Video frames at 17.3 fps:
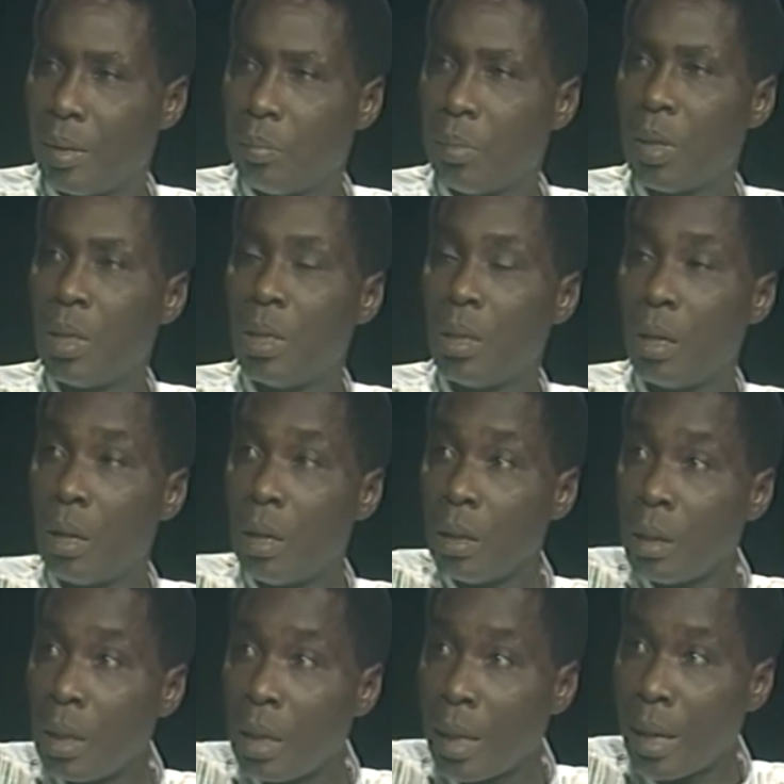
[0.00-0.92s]
But the
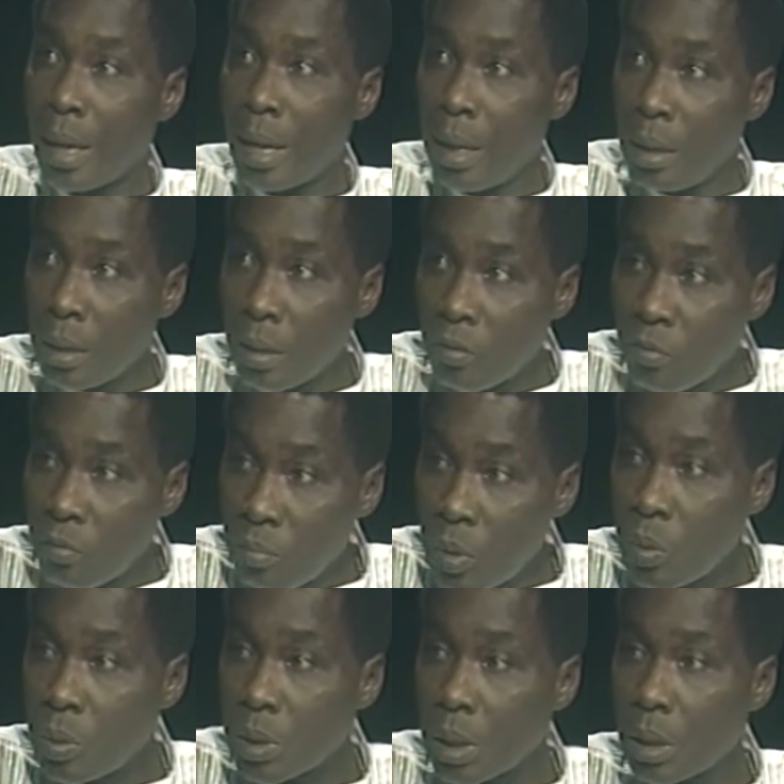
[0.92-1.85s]
other kind of
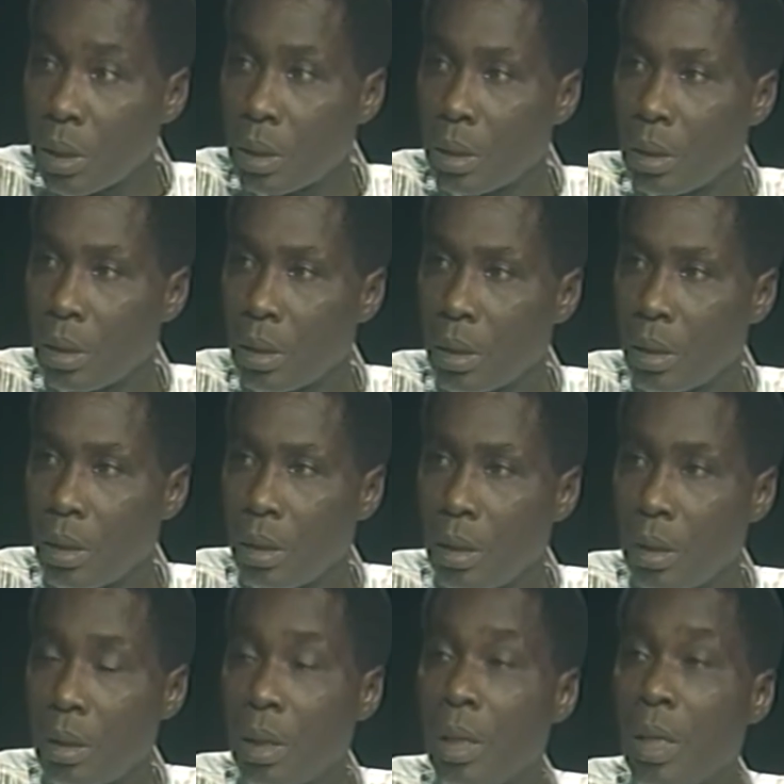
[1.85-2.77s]
music,
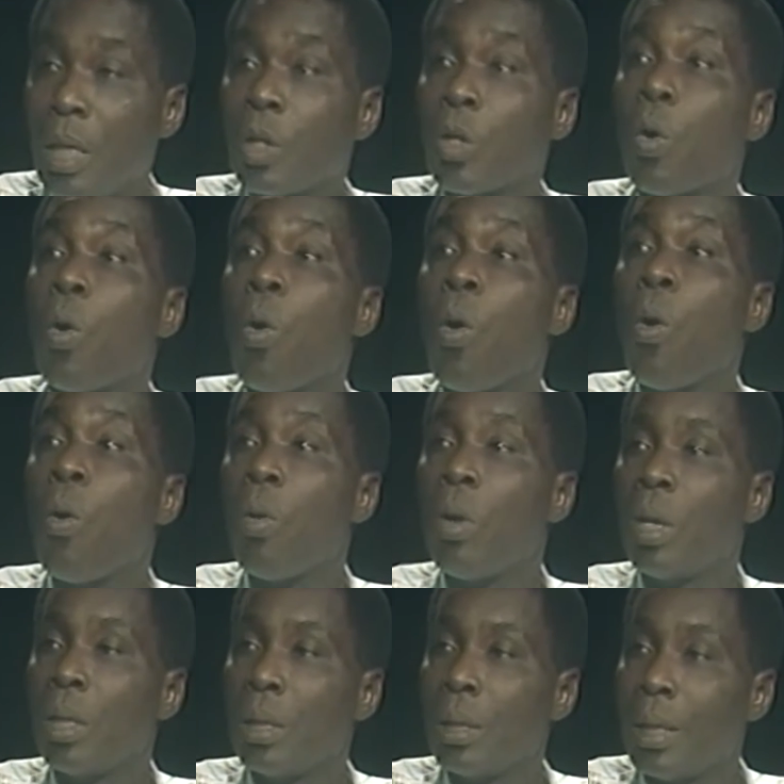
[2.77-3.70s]
they get
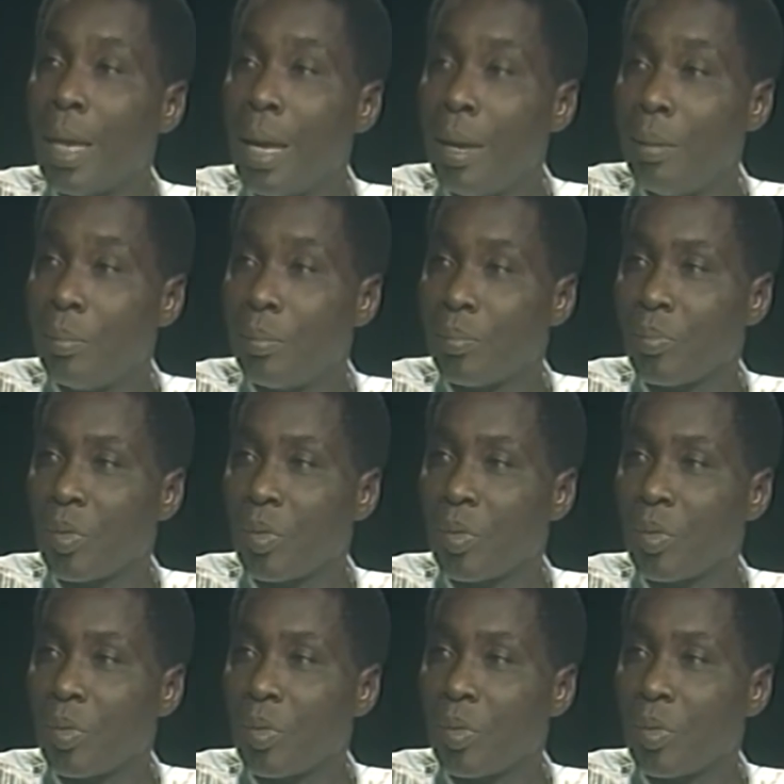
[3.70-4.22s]
all the time.